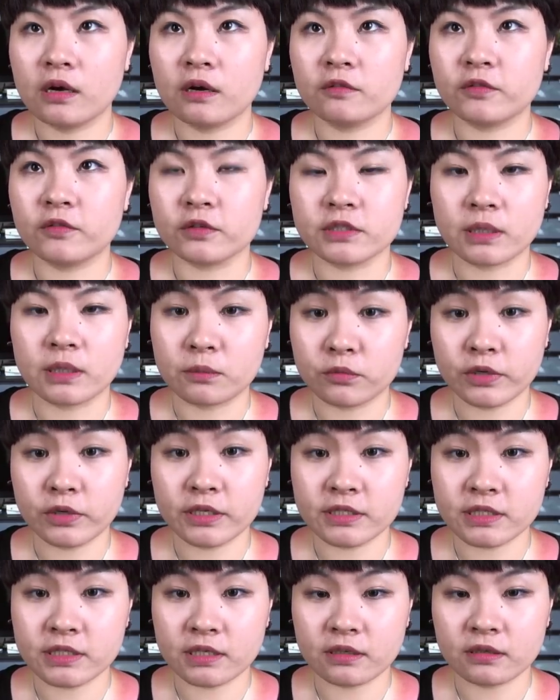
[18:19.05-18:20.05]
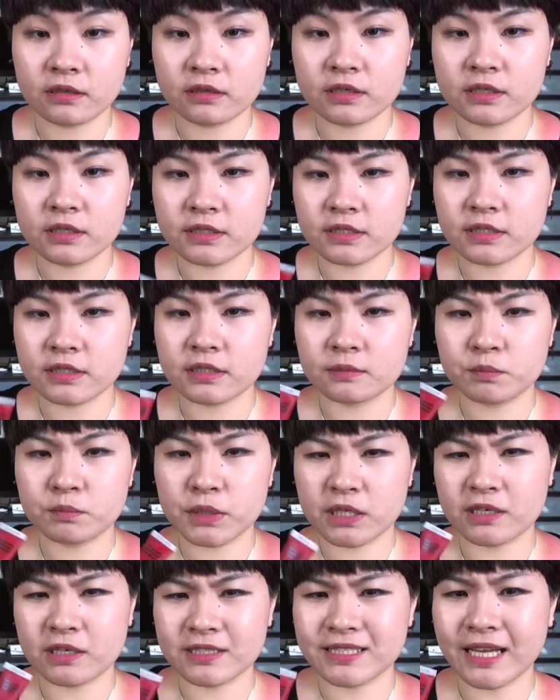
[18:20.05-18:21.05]
For some reason, because
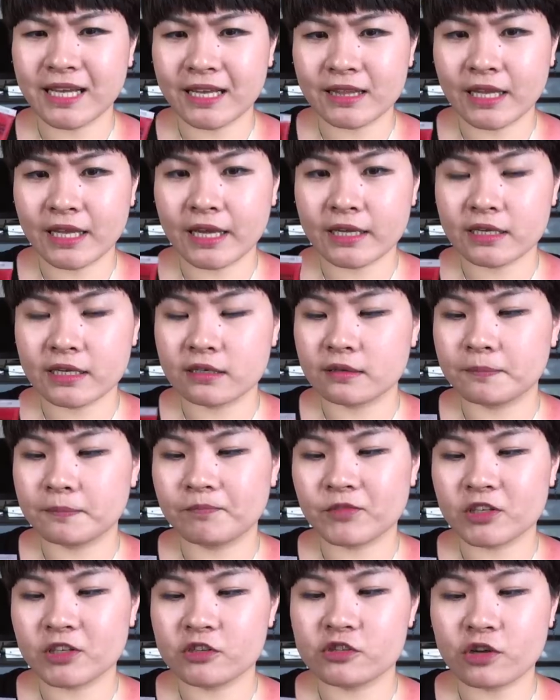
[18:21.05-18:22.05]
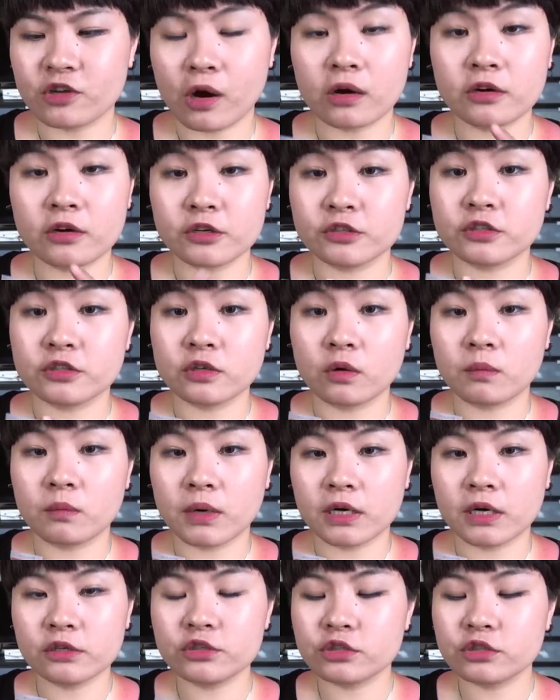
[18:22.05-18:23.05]
because I like Stalker so
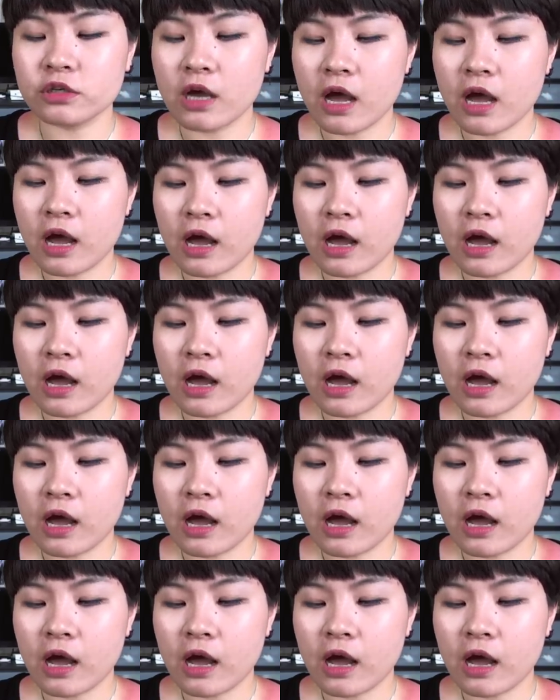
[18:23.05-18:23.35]
much.